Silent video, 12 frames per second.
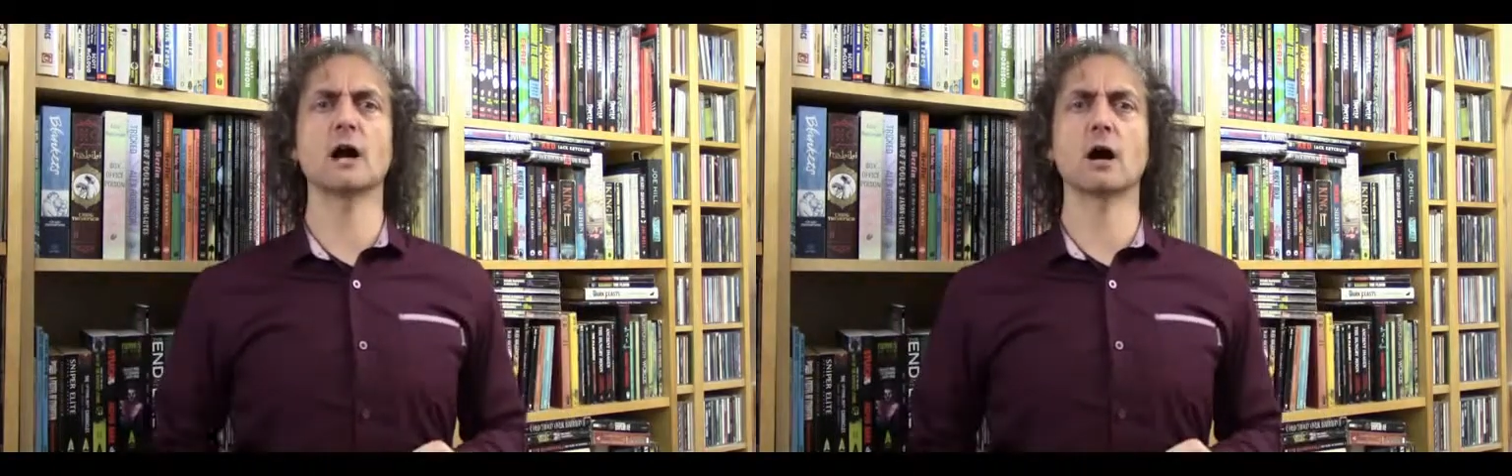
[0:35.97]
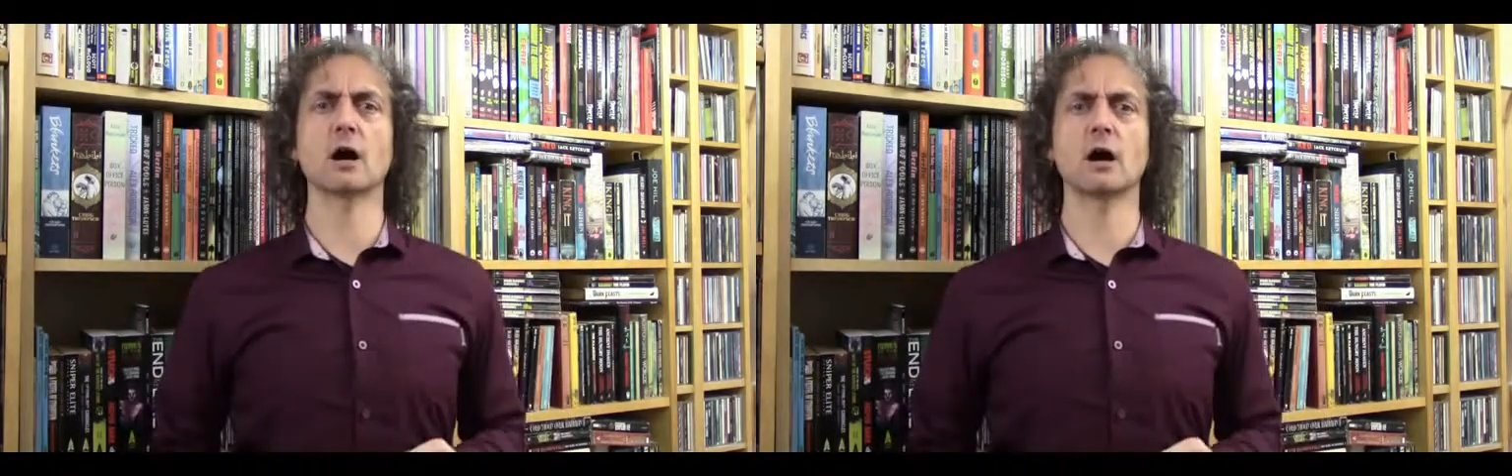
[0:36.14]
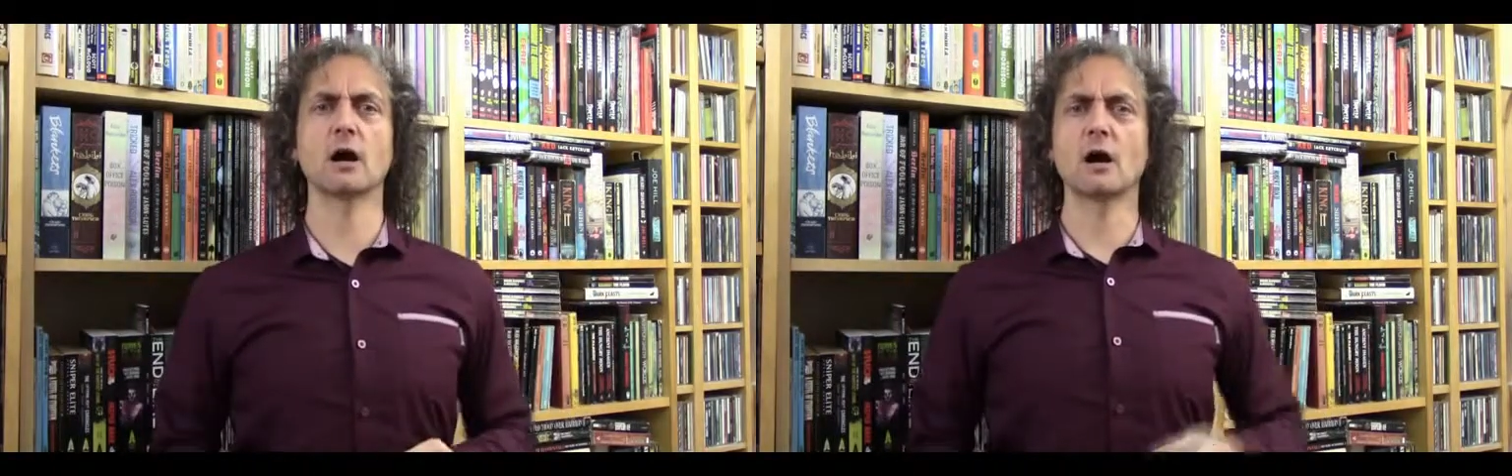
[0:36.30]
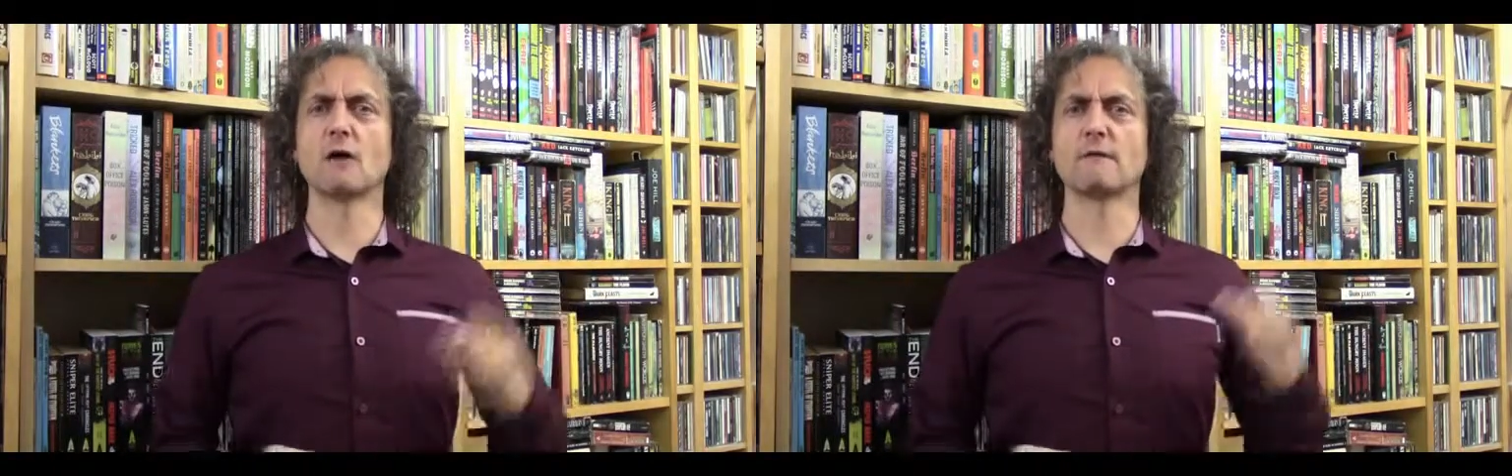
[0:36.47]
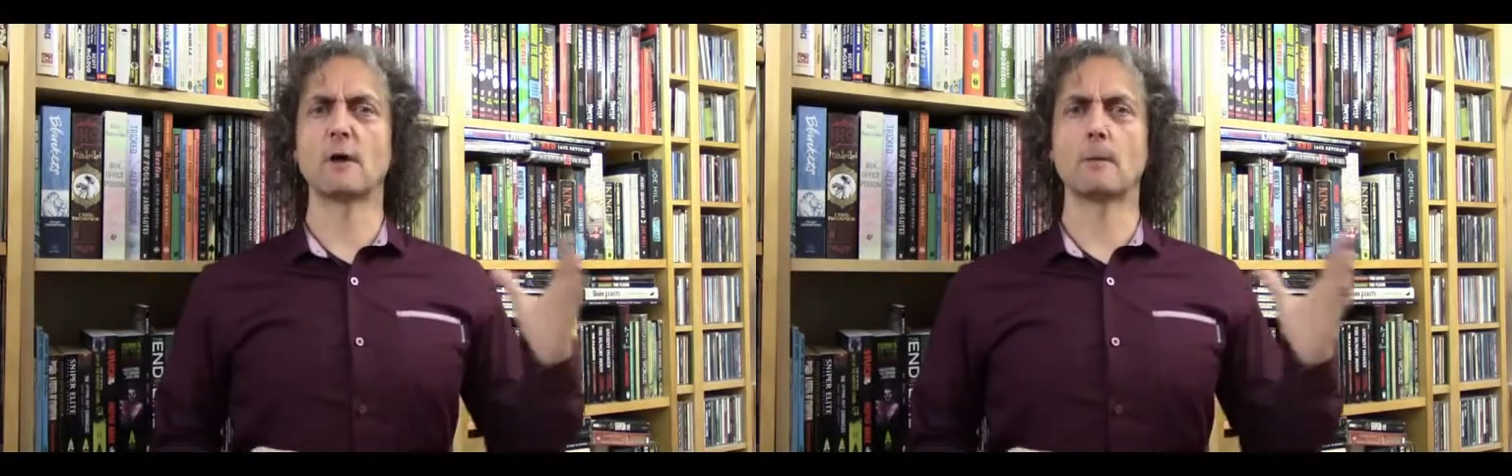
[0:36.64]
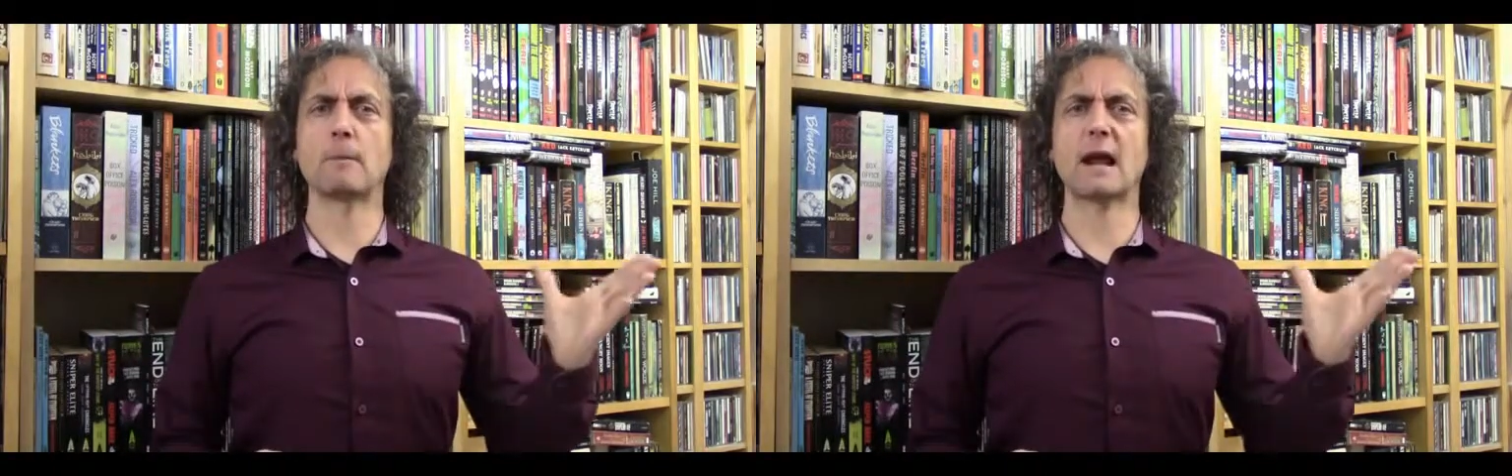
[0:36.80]
young
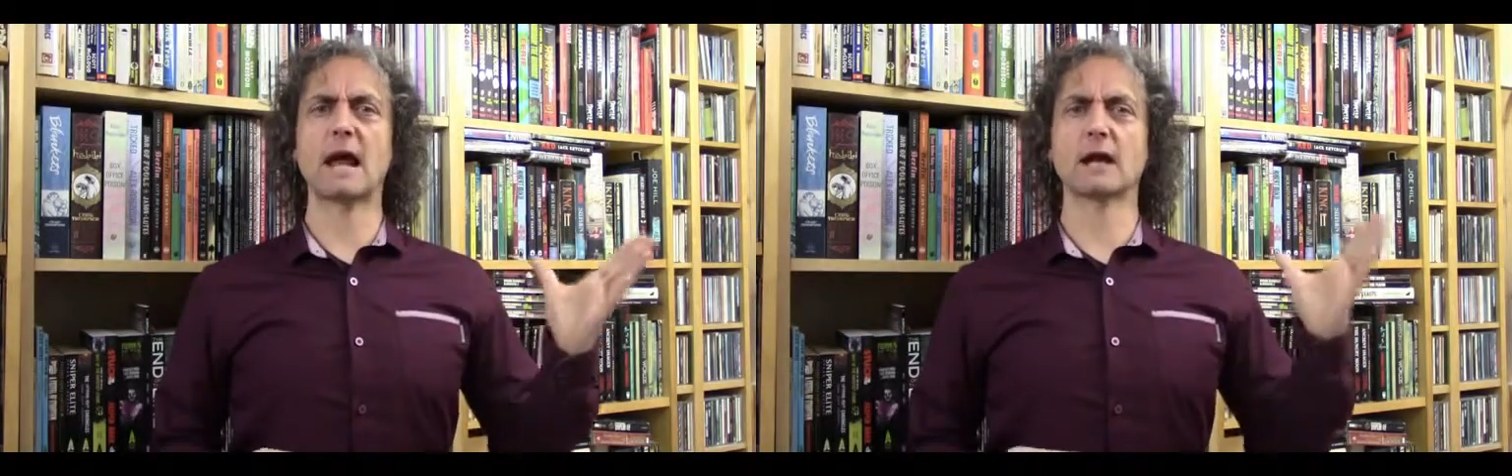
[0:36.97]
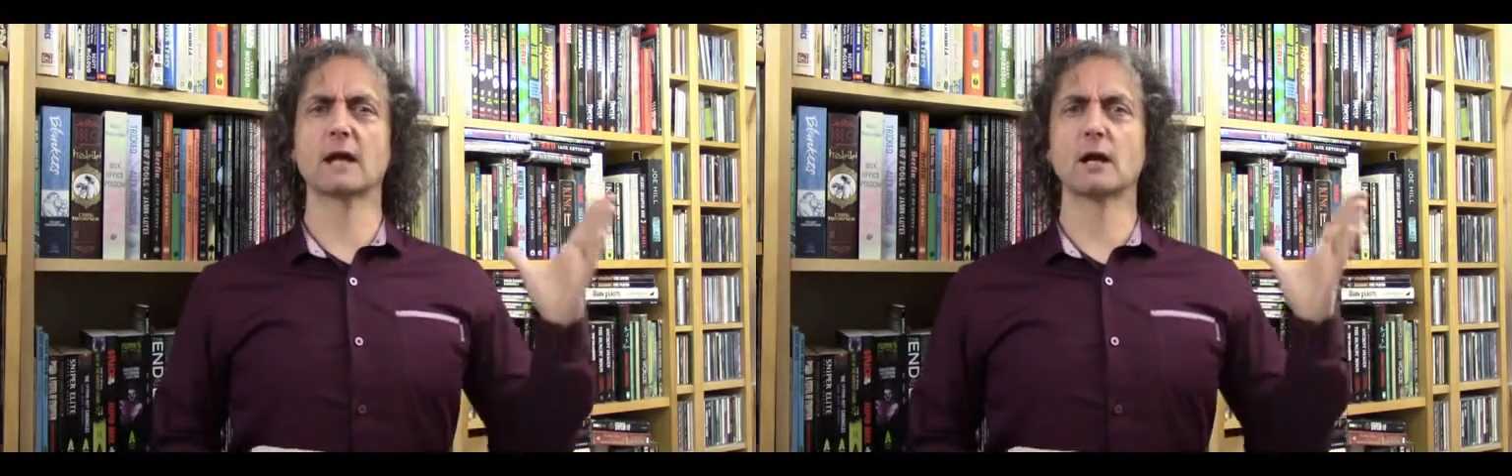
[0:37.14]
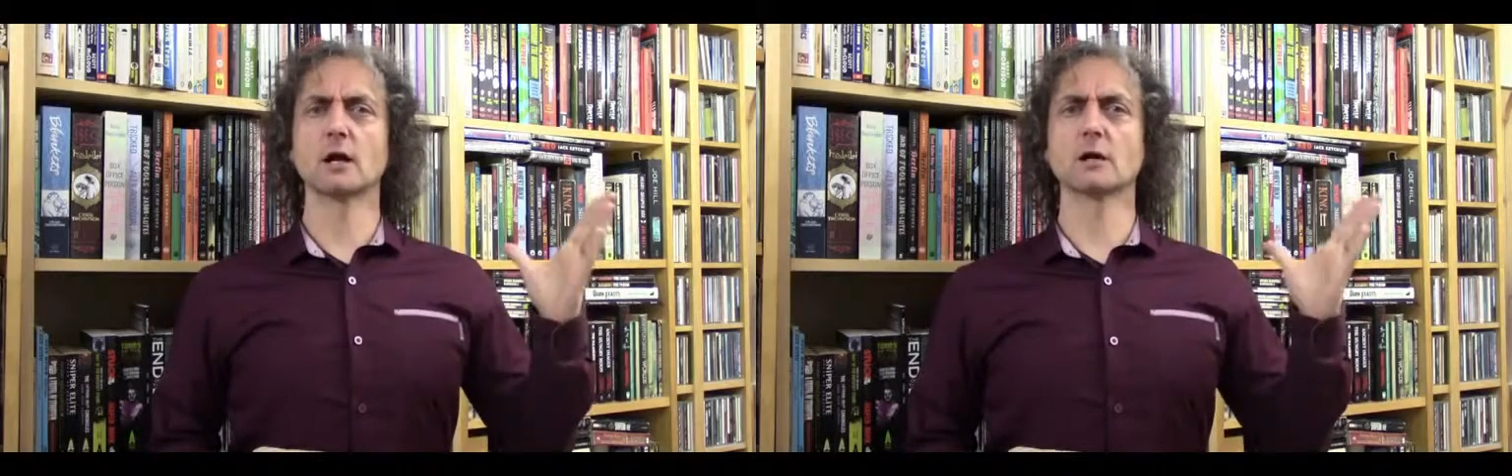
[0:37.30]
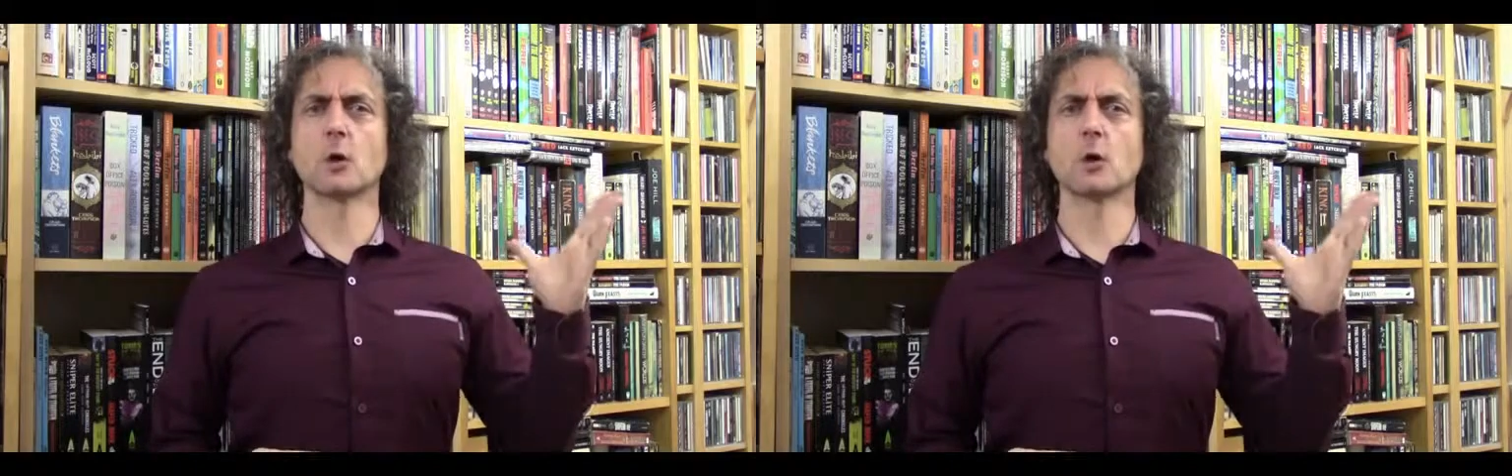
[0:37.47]
of the black